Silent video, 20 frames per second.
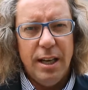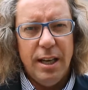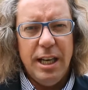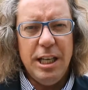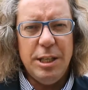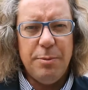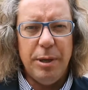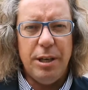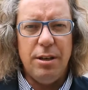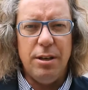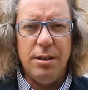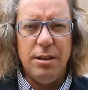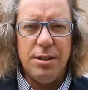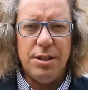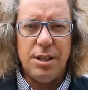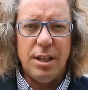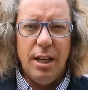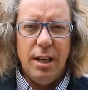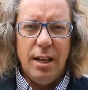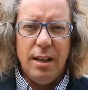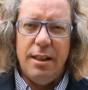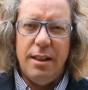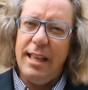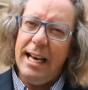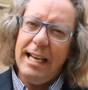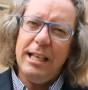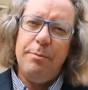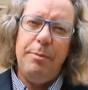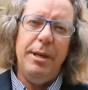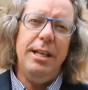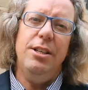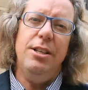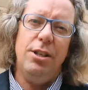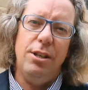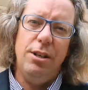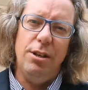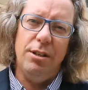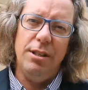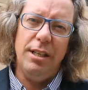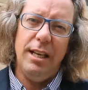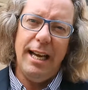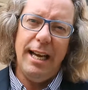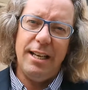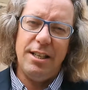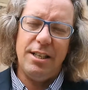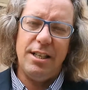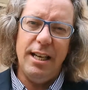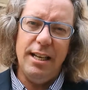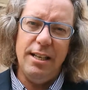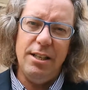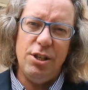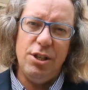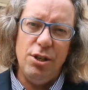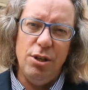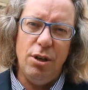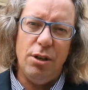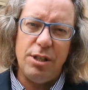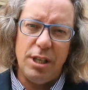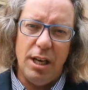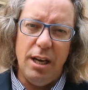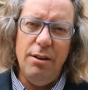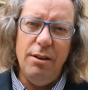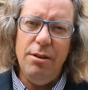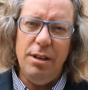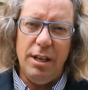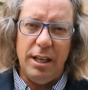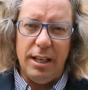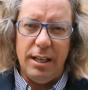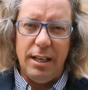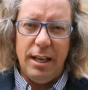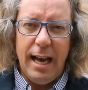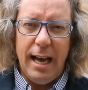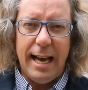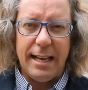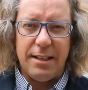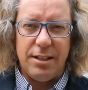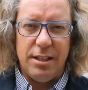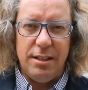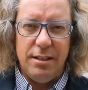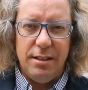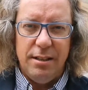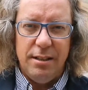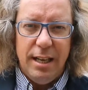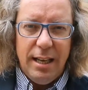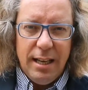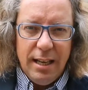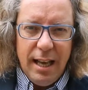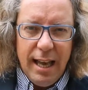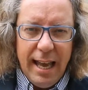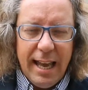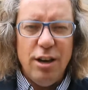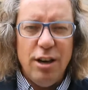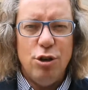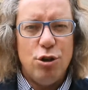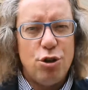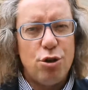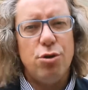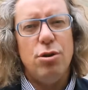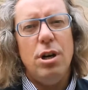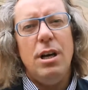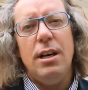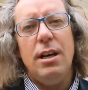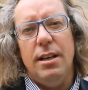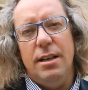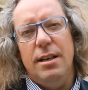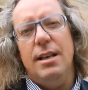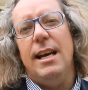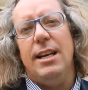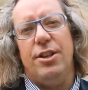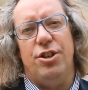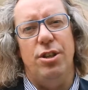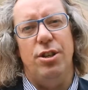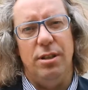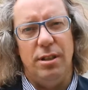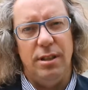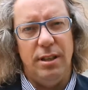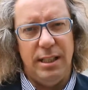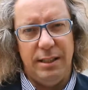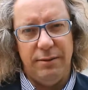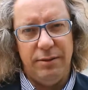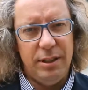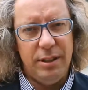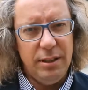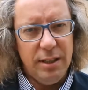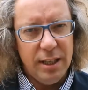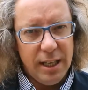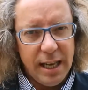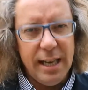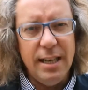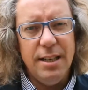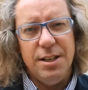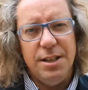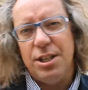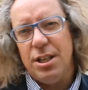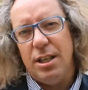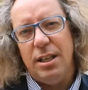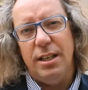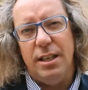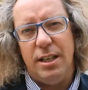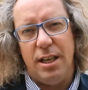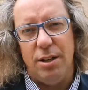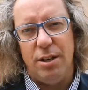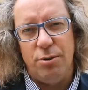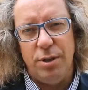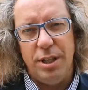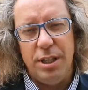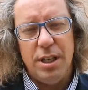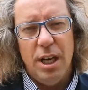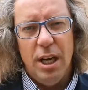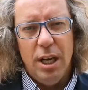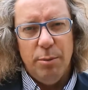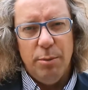is because that pentagon extends not only at an intranational level, inside countries,